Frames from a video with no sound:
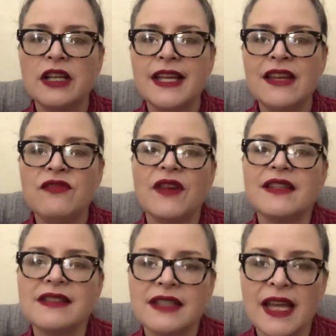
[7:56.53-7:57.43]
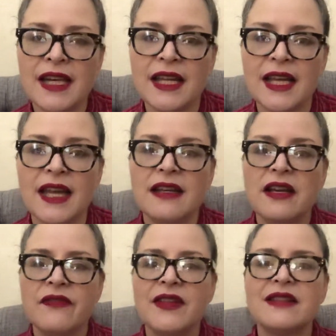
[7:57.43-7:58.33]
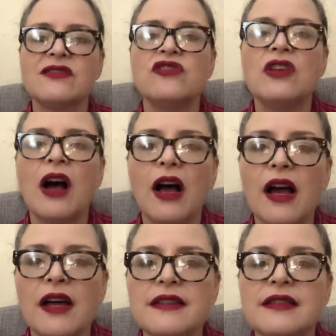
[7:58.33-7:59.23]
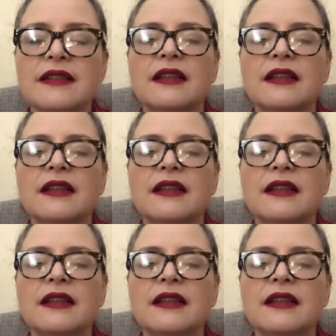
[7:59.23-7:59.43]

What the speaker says: investigating it that's not